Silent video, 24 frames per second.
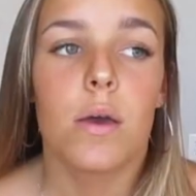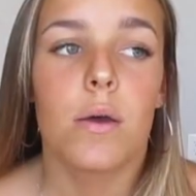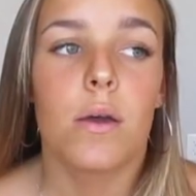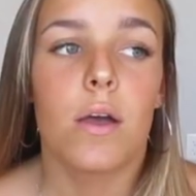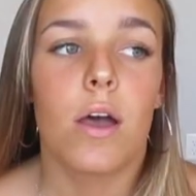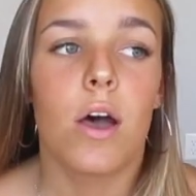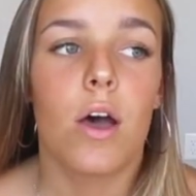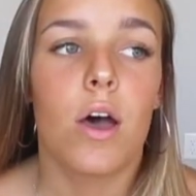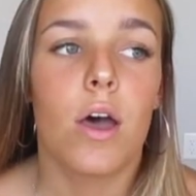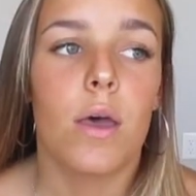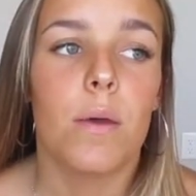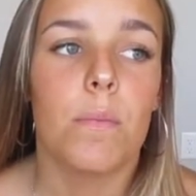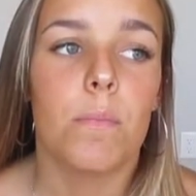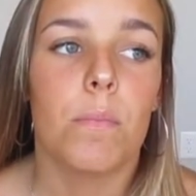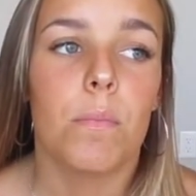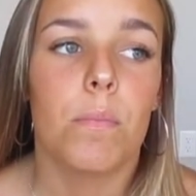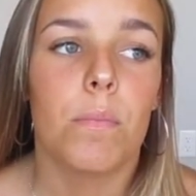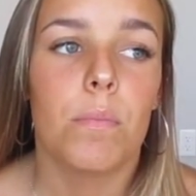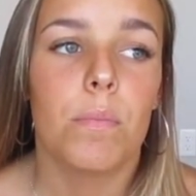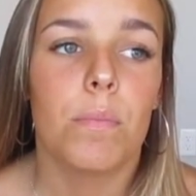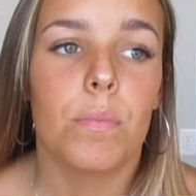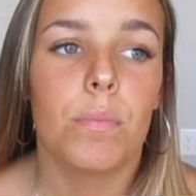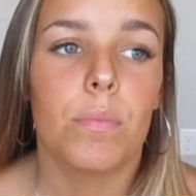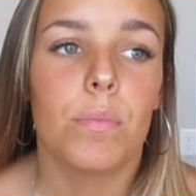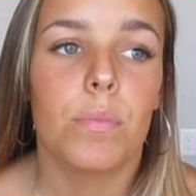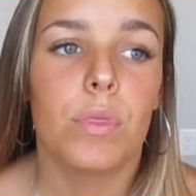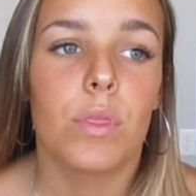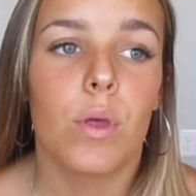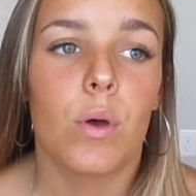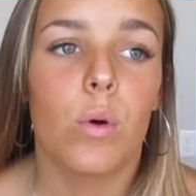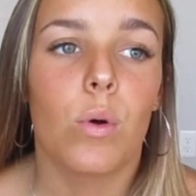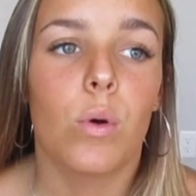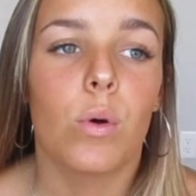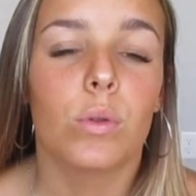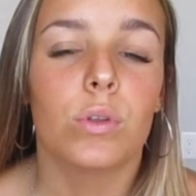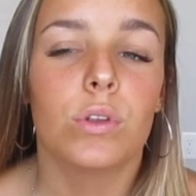The
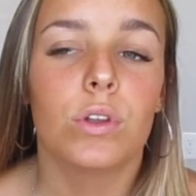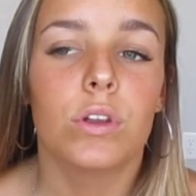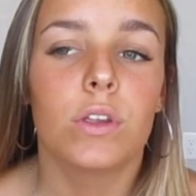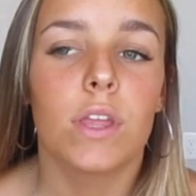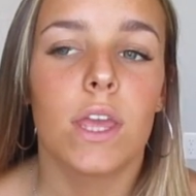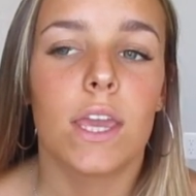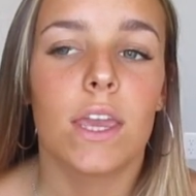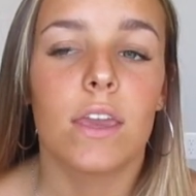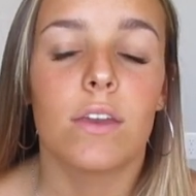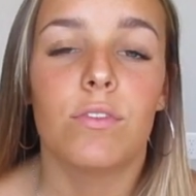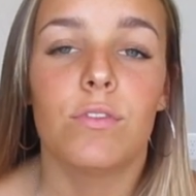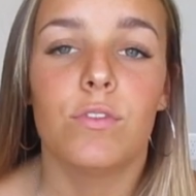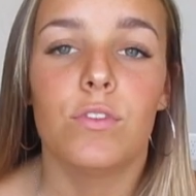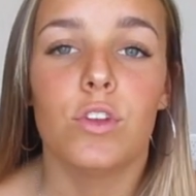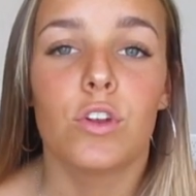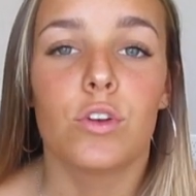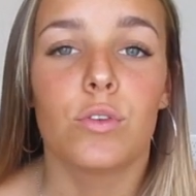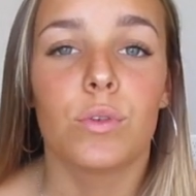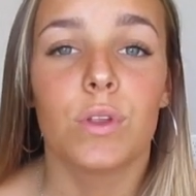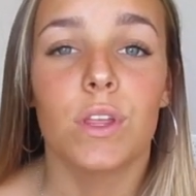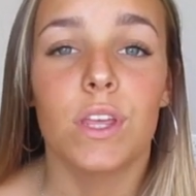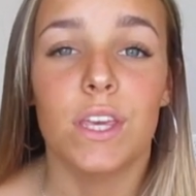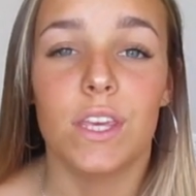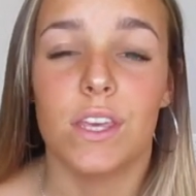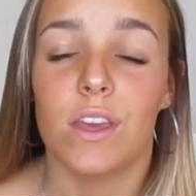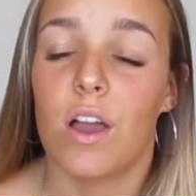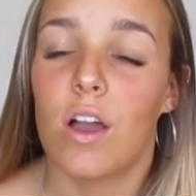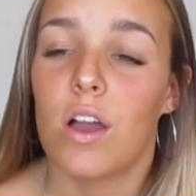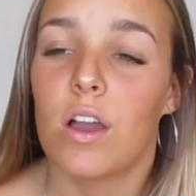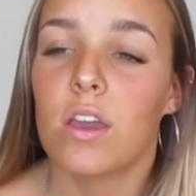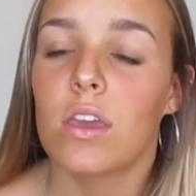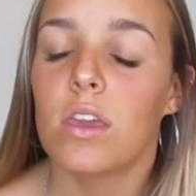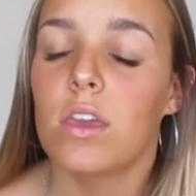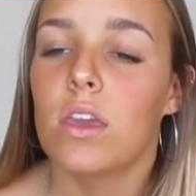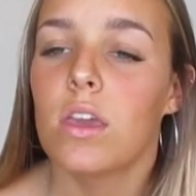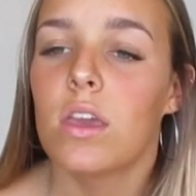older, like if you're really
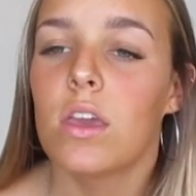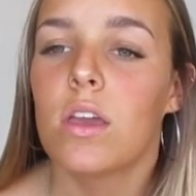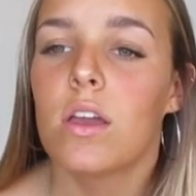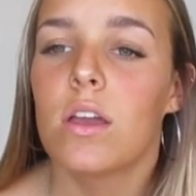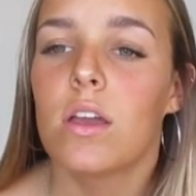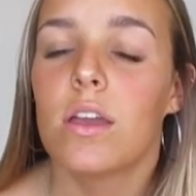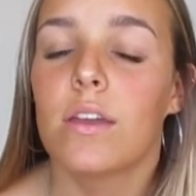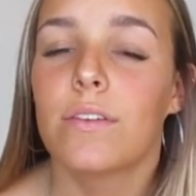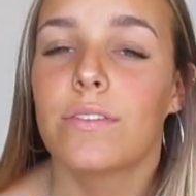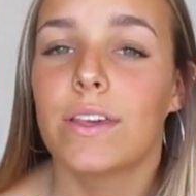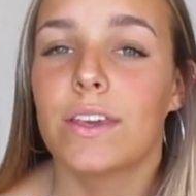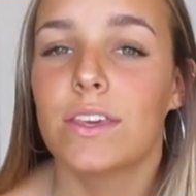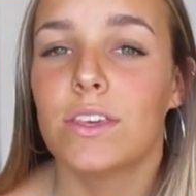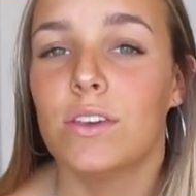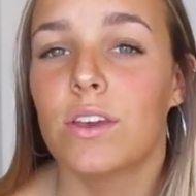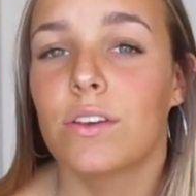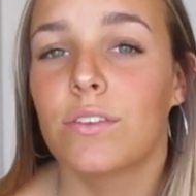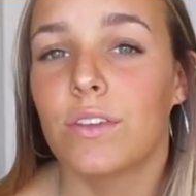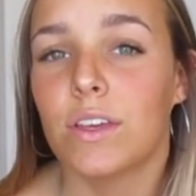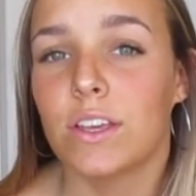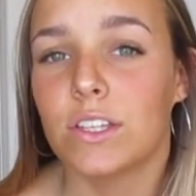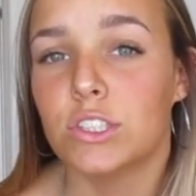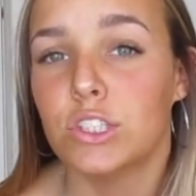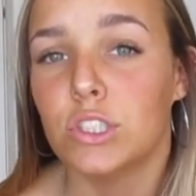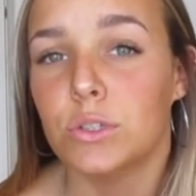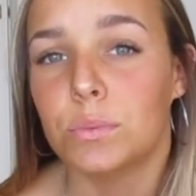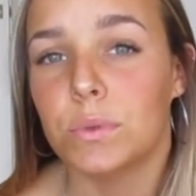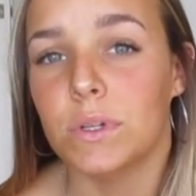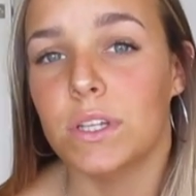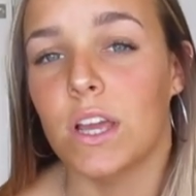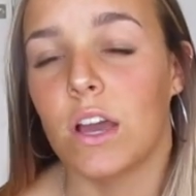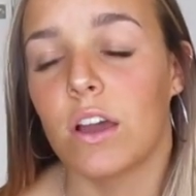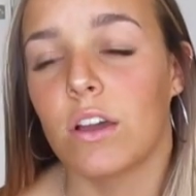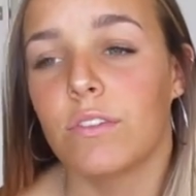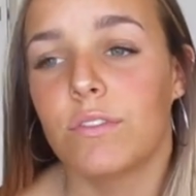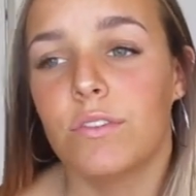young, if like you have like super
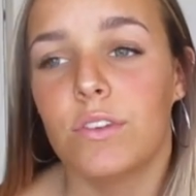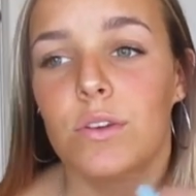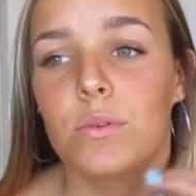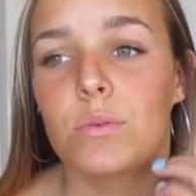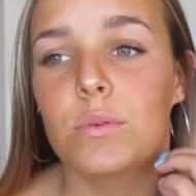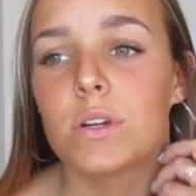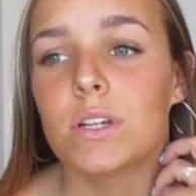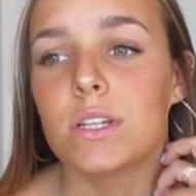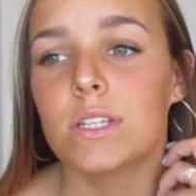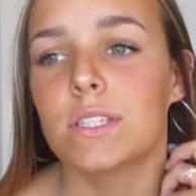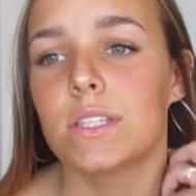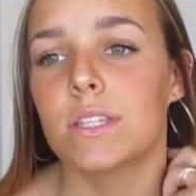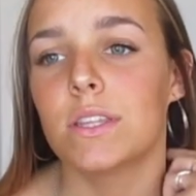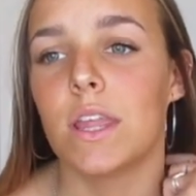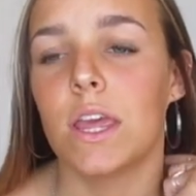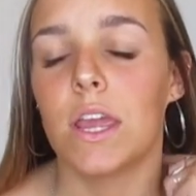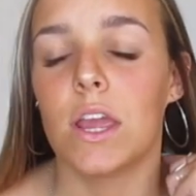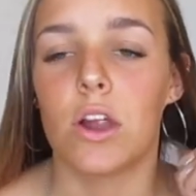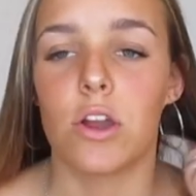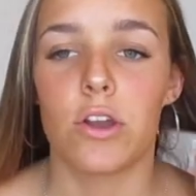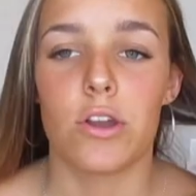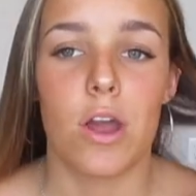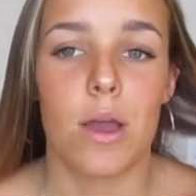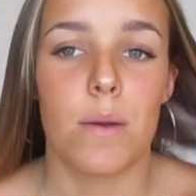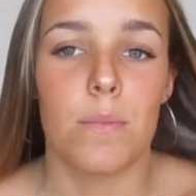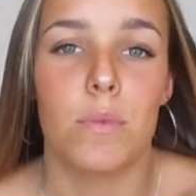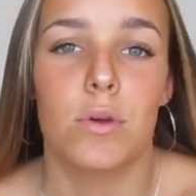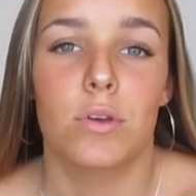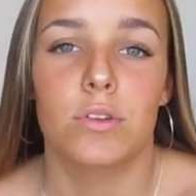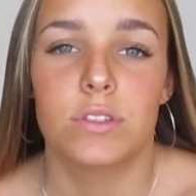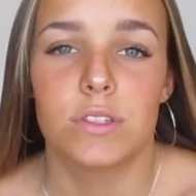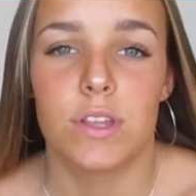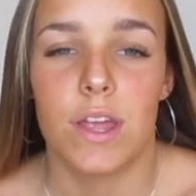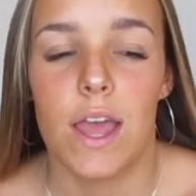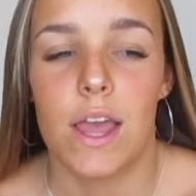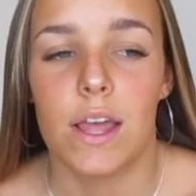young viewers, they are not
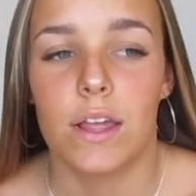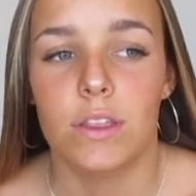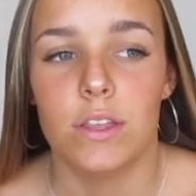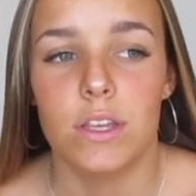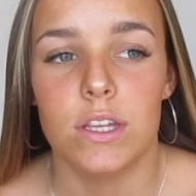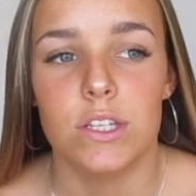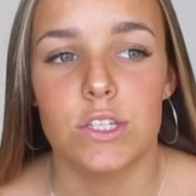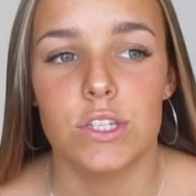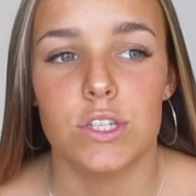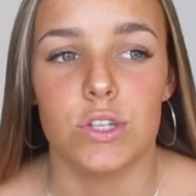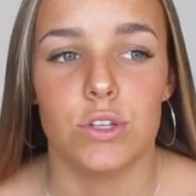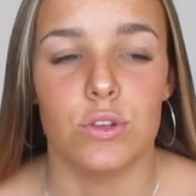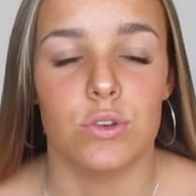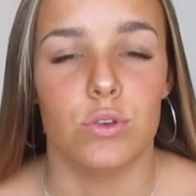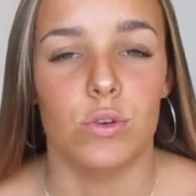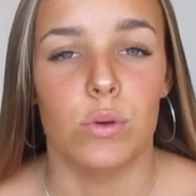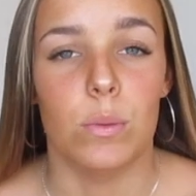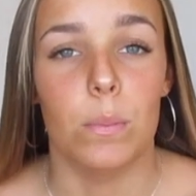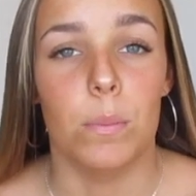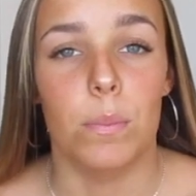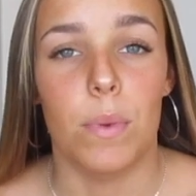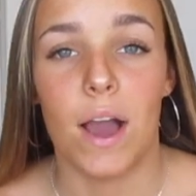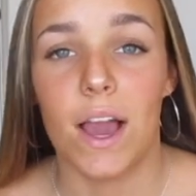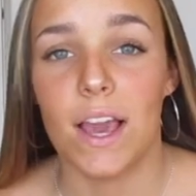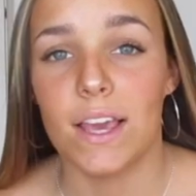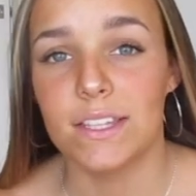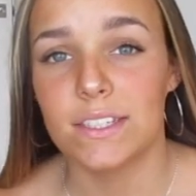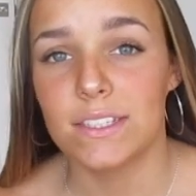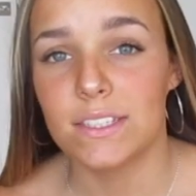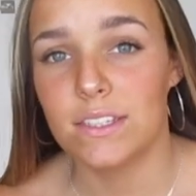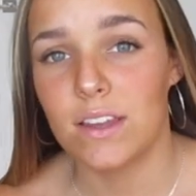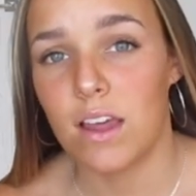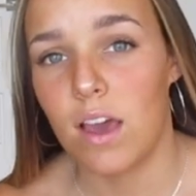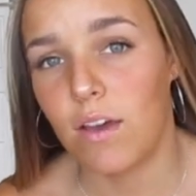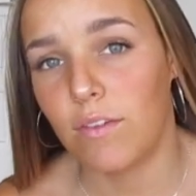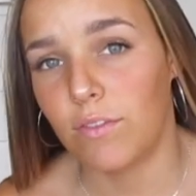most likely to buy
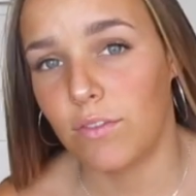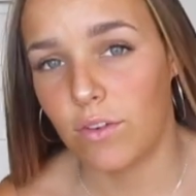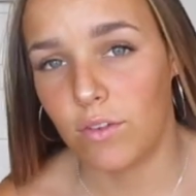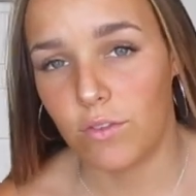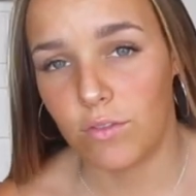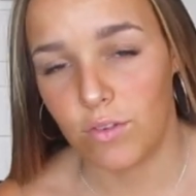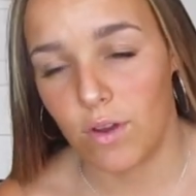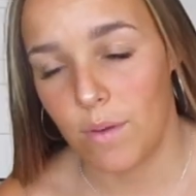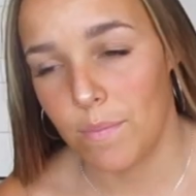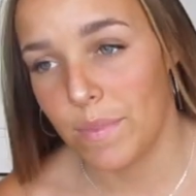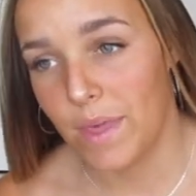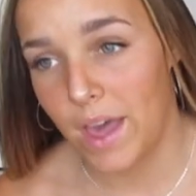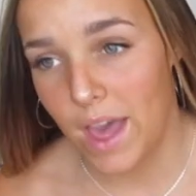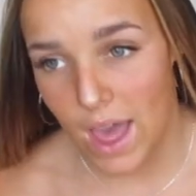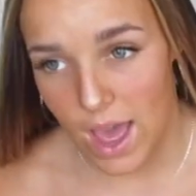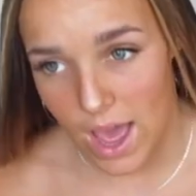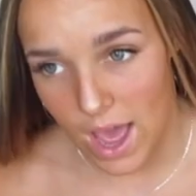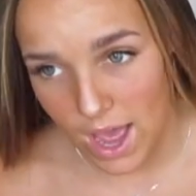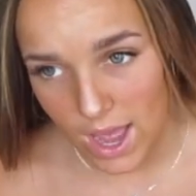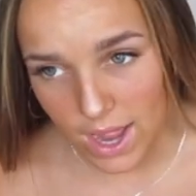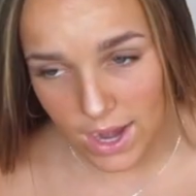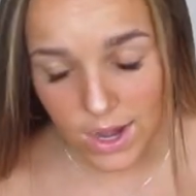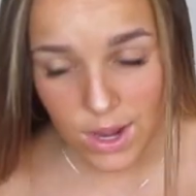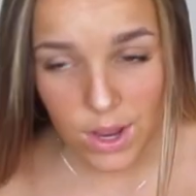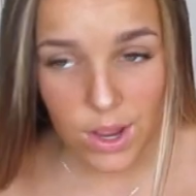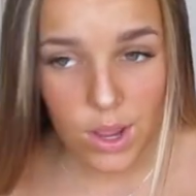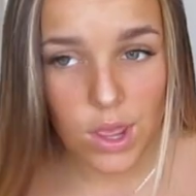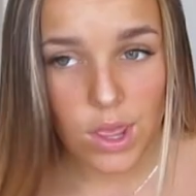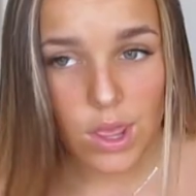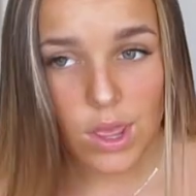stuff from the ad.